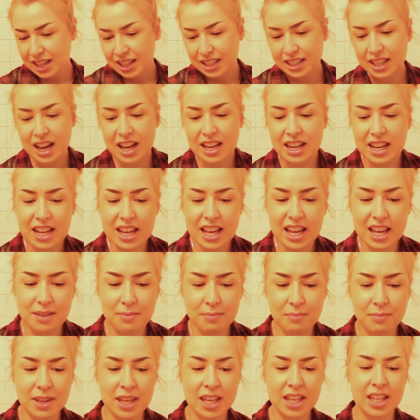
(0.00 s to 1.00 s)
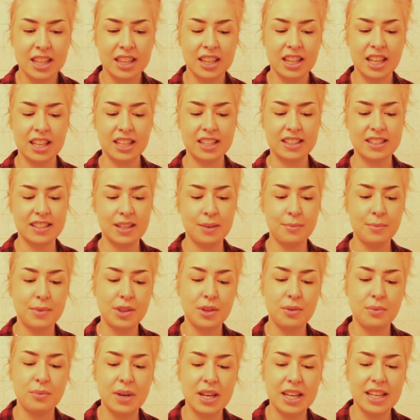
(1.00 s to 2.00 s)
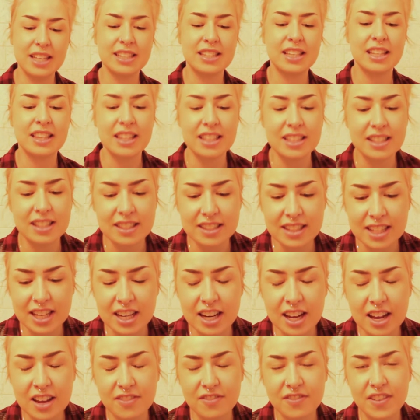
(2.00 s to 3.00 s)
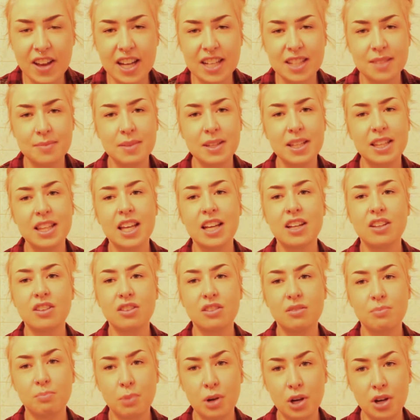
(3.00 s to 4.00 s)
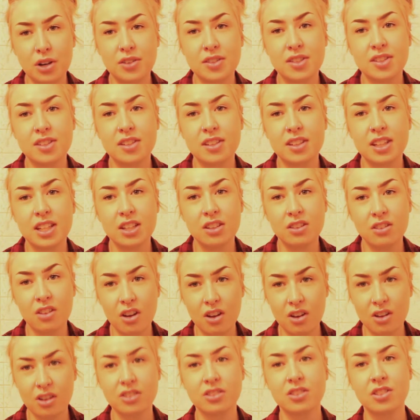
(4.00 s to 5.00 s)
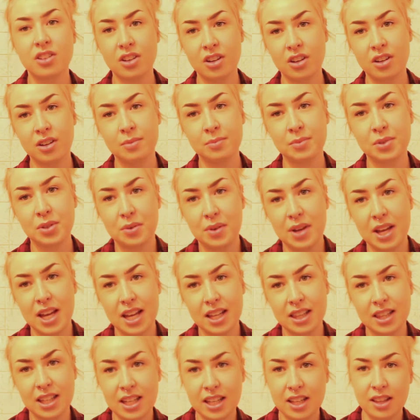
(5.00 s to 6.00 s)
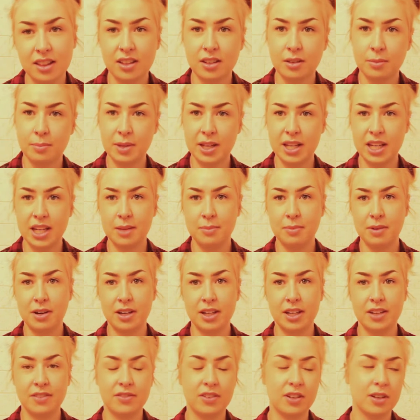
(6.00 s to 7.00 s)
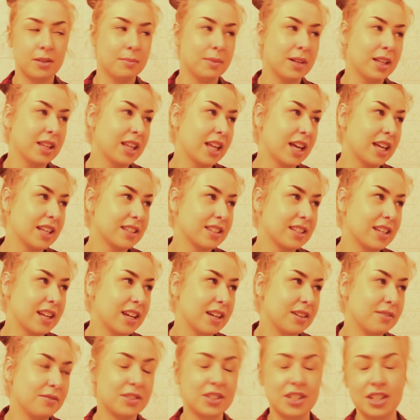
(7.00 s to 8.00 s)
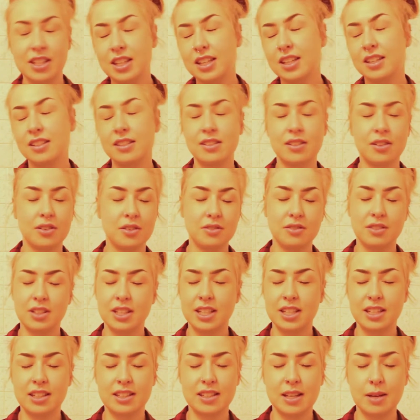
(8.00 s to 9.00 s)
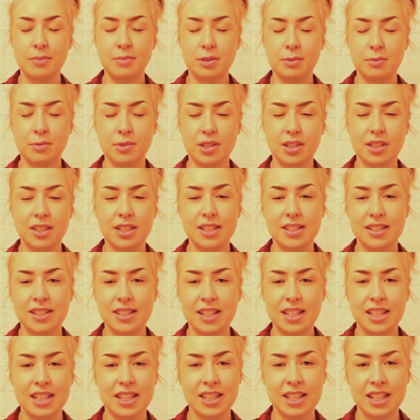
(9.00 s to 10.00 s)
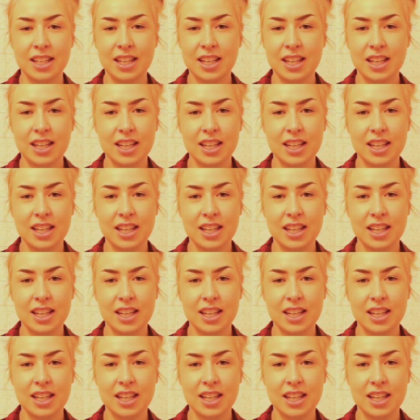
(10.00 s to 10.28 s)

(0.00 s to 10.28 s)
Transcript: kind of hit me like some of the ways that this is gonna affect me like personally long term. So I had like a little pity party for a bit last night, which I think is totally acceptable because like